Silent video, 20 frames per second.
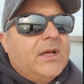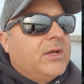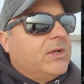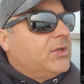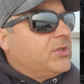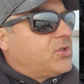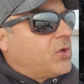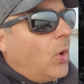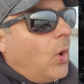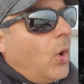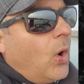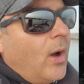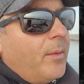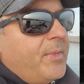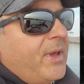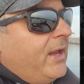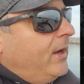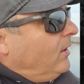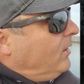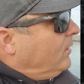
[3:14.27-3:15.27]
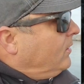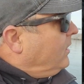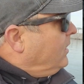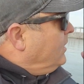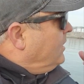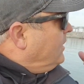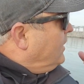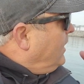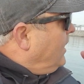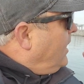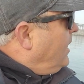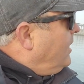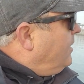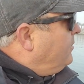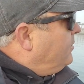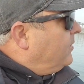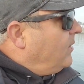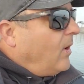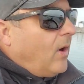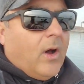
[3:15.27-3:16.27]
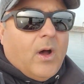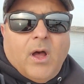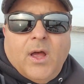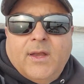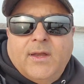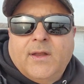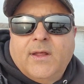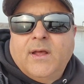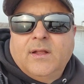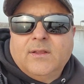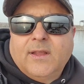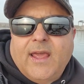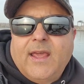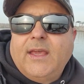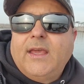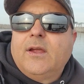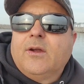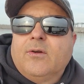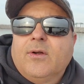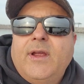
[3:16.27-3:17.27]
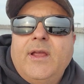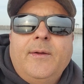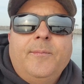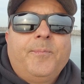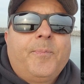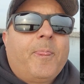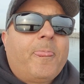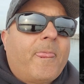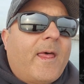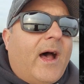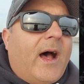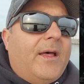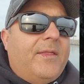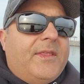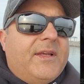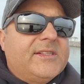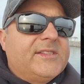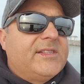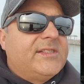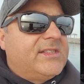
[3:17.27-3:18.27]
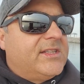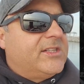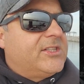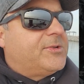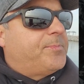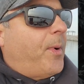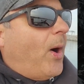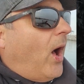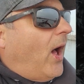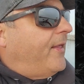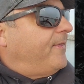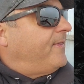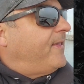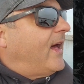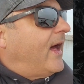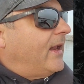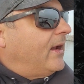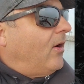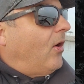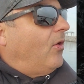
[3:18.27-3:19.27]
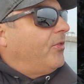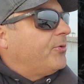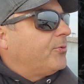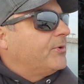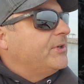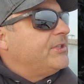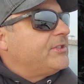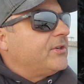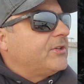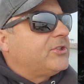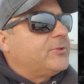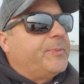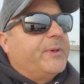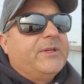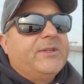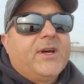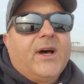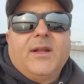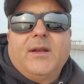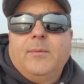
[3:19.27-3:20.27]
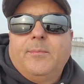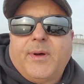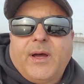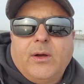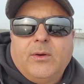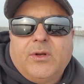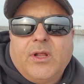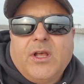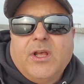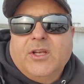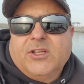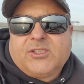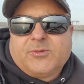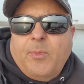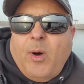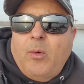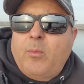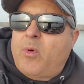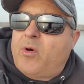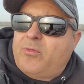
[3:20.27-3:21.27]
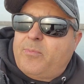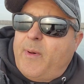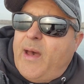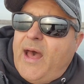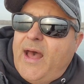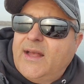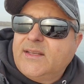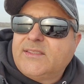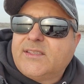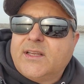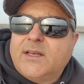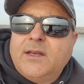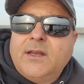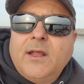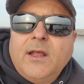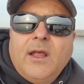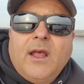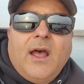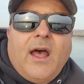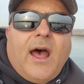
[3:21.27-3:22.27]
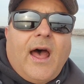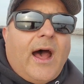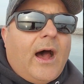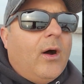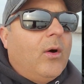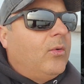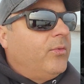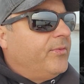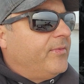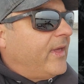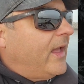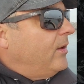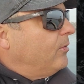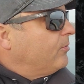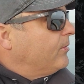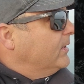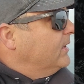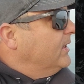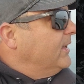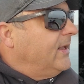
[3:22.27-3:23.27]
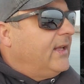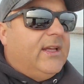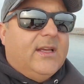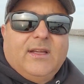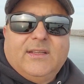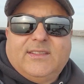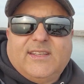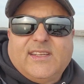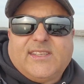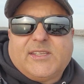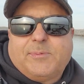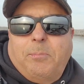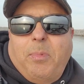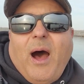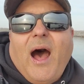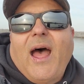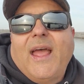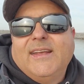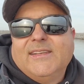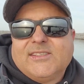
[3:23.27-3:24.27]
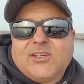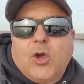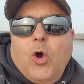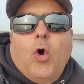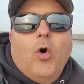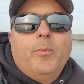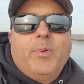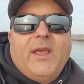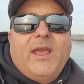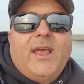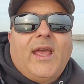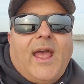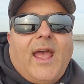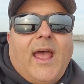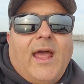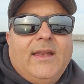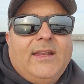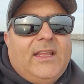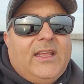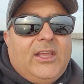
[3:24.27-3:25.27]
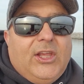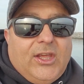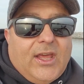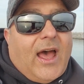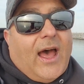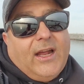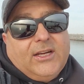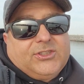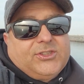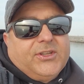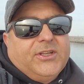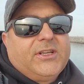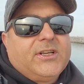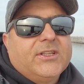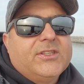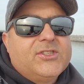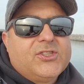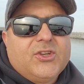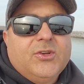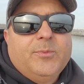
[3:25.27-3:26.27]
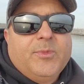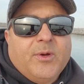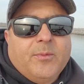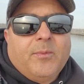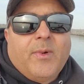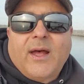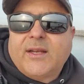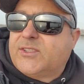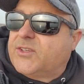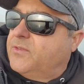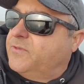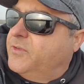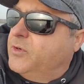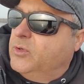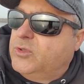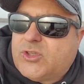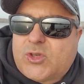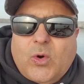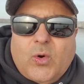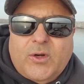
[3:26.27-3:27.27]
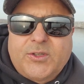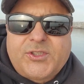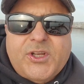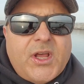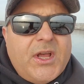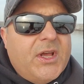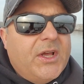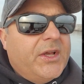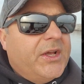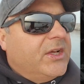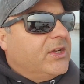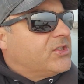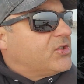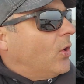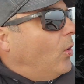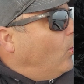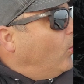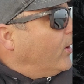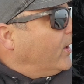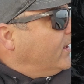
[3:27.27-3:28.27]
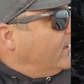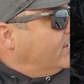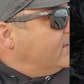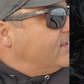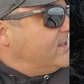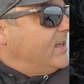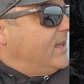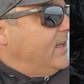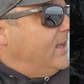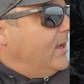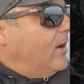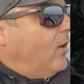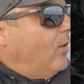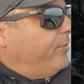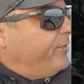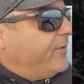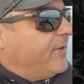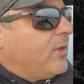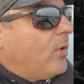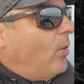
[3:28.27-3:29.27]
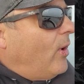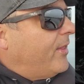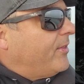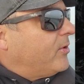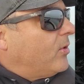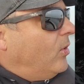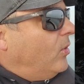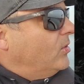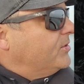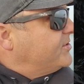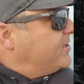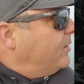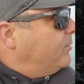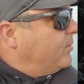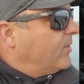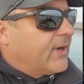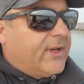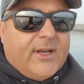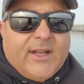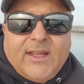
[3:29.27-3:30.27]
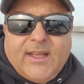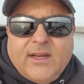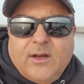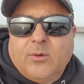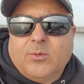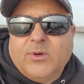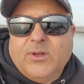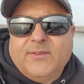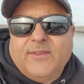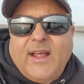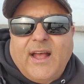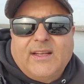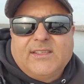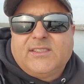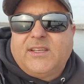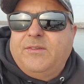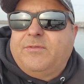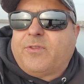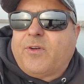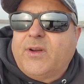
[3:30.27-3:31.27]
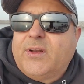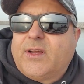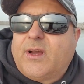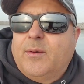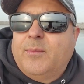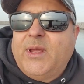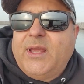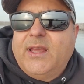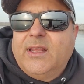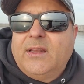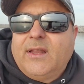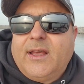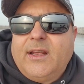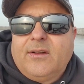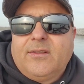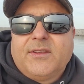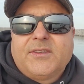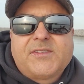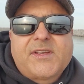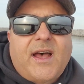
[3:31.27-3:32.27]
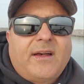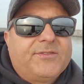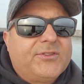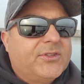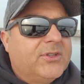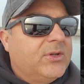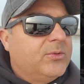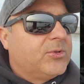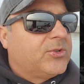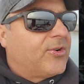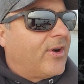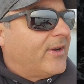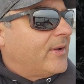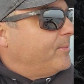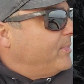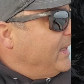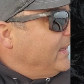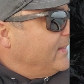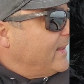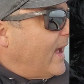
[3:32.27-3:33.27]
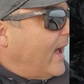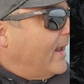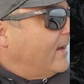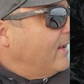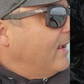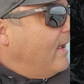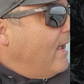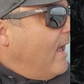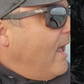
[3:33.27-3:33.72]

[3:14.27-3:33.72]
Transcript: So I'm here on Lake Erie. This is the spot that all the research has been done about smallmouth bass and how they really despise goby and actually consume them as a food source. So we're going to see, hopefully the weather holds out. We're going to get a real nasty front coming in later this afternoon. We're trying to beat that.